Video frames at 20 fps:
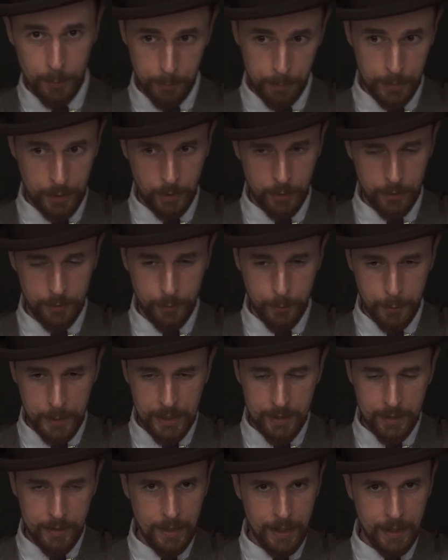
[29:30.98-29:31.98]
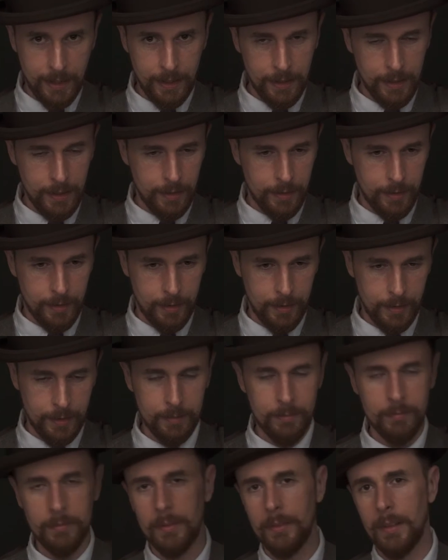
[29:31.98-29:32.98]
because for me it's like
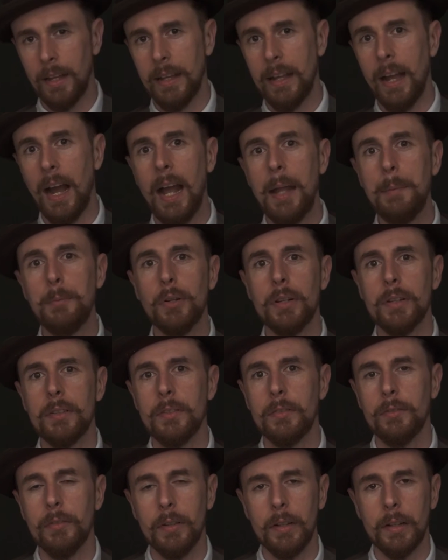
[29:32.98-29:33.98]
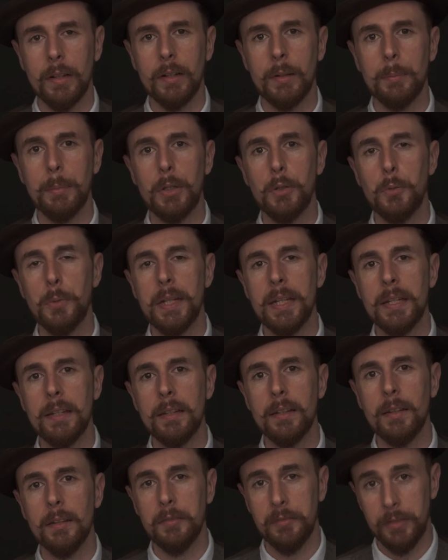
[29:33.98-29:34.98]
a hybrid
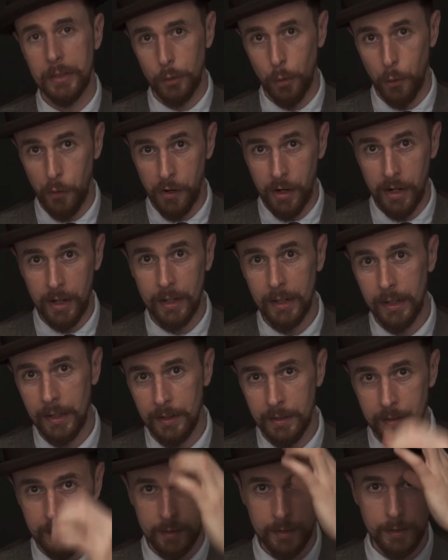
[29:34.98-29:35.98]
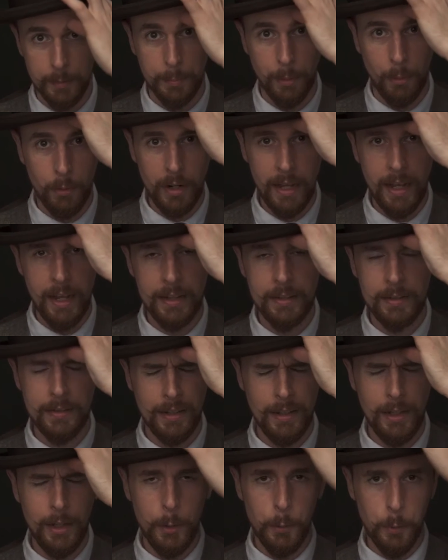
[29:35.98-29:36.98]
between a fedora and a bowler hat,
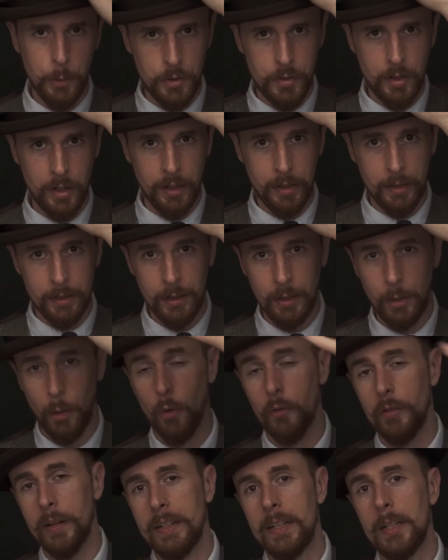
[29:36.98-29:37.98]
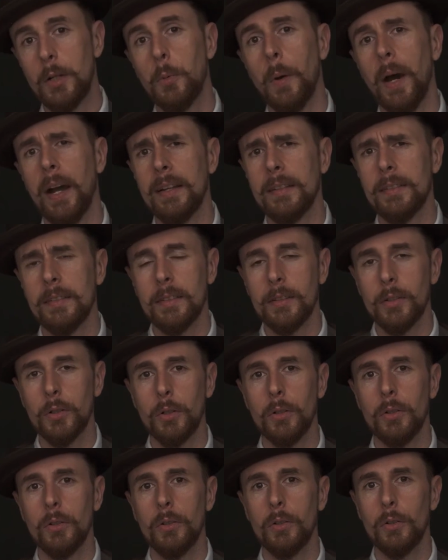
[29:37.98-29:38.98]
which are already quite
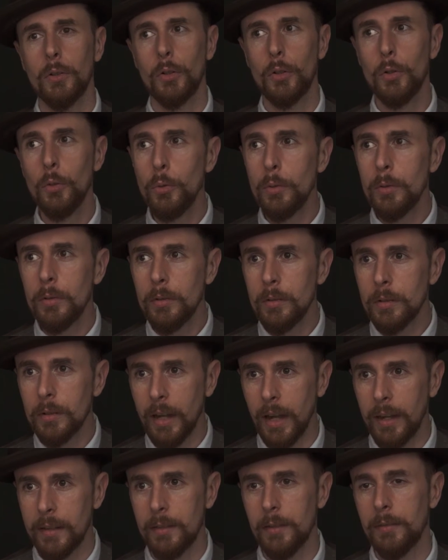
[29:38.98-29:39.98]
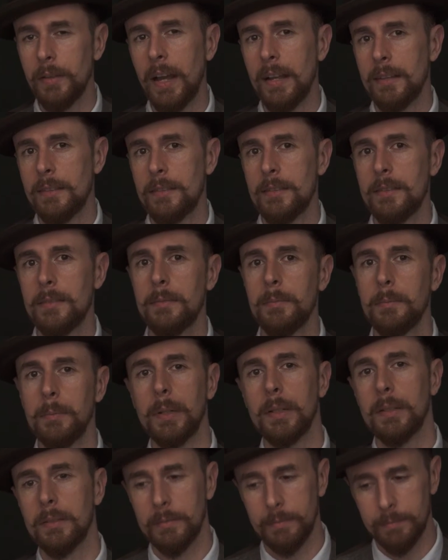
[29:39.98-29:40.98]
cool kinds of hats.
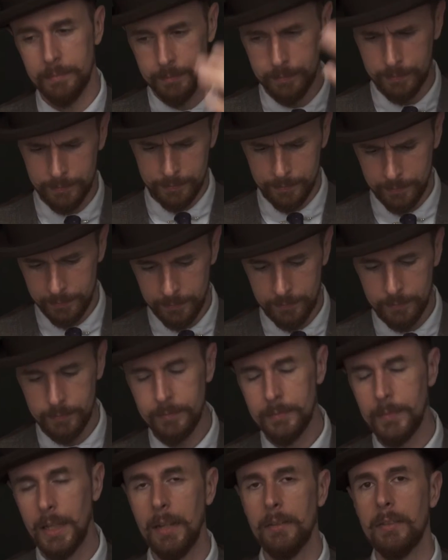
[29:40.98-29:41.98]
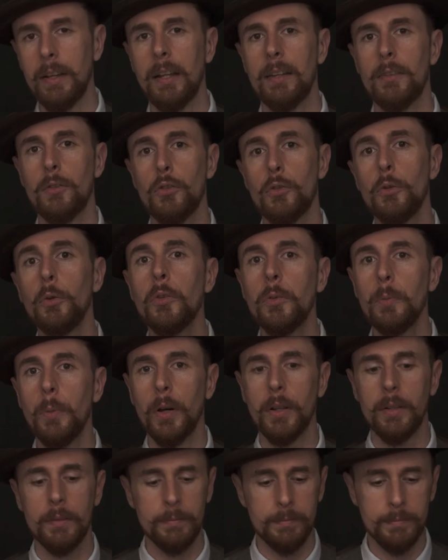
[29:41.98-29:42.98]
But if I had to choose
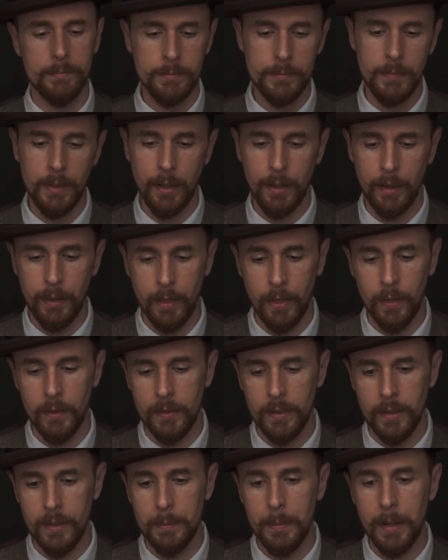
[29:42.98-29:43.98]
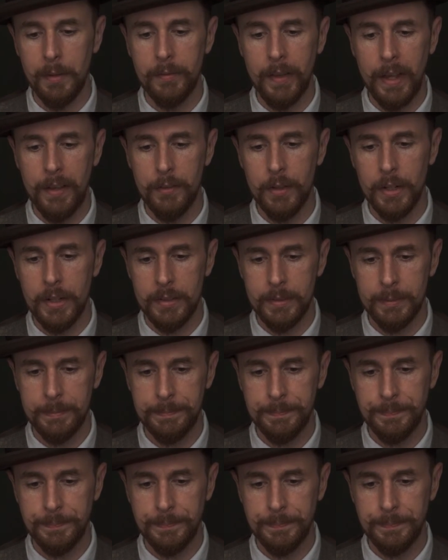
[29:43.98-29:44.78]
one, this is my favorite.